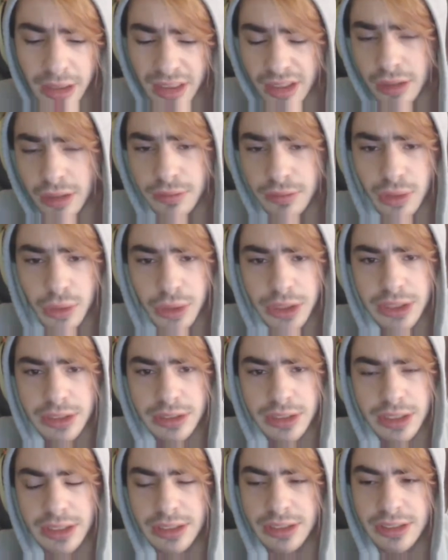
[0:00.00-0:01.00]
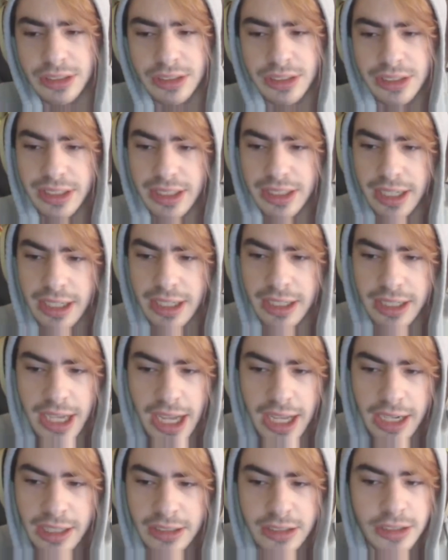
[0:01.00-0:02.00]
their voice is just
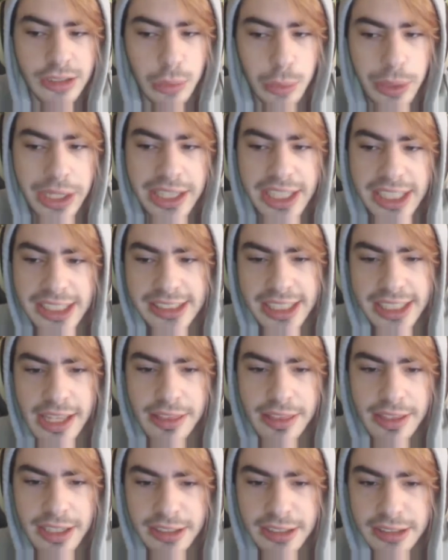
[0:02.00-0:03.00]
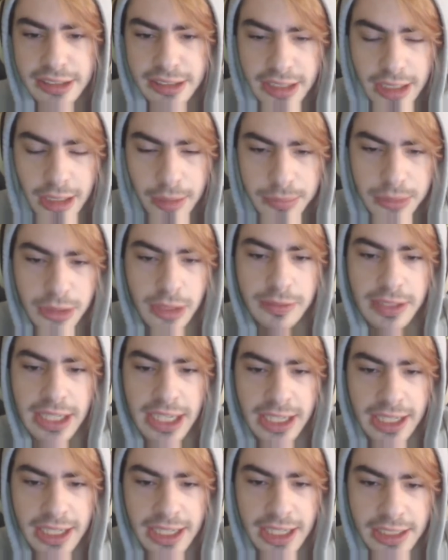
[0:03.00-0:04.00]
kind of just the way they say things comes off
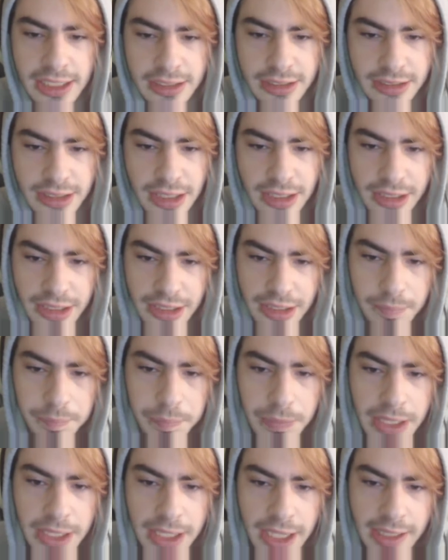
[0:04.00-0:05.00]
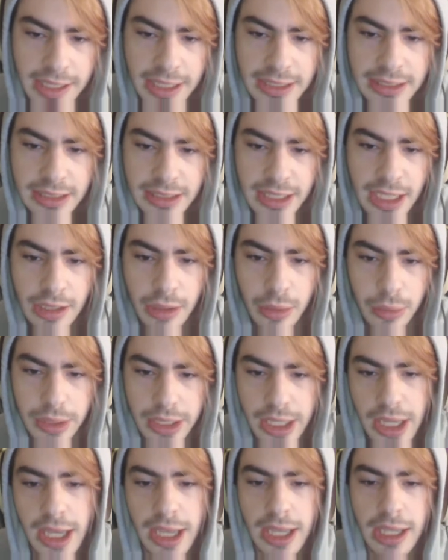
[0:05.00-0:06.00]
kind of condescending, and that's not
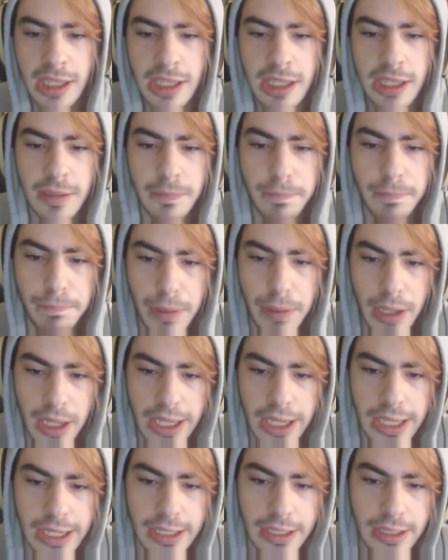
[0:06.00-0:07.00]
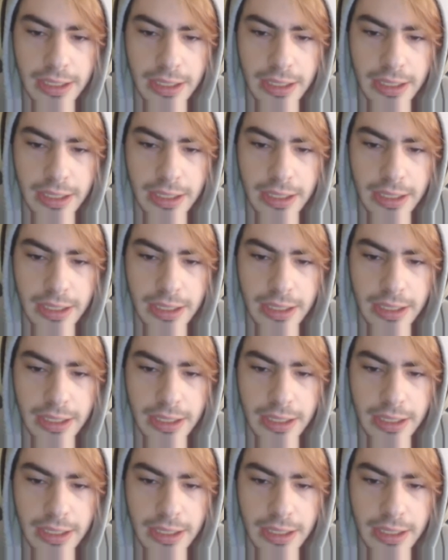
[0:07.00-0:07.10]
okay. But